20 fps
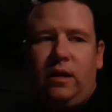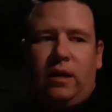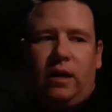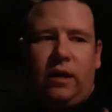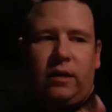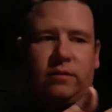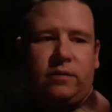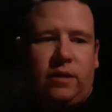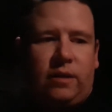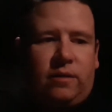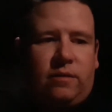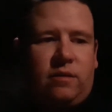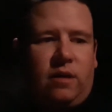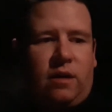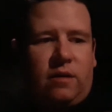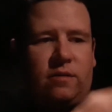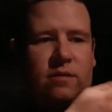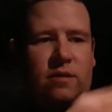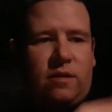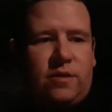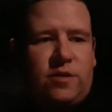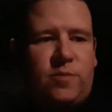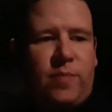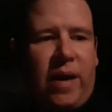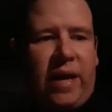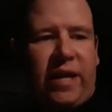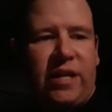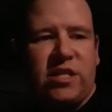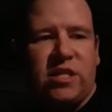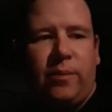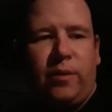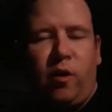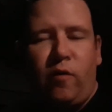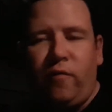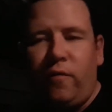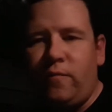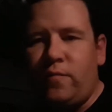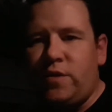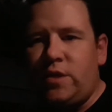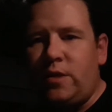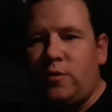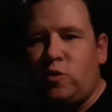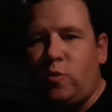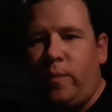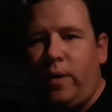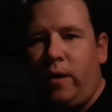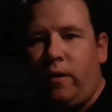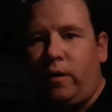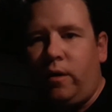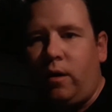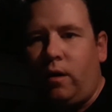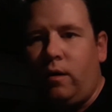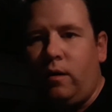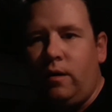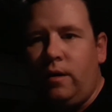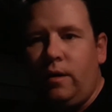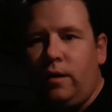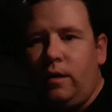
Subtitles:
The Hispanics coming over from Central America.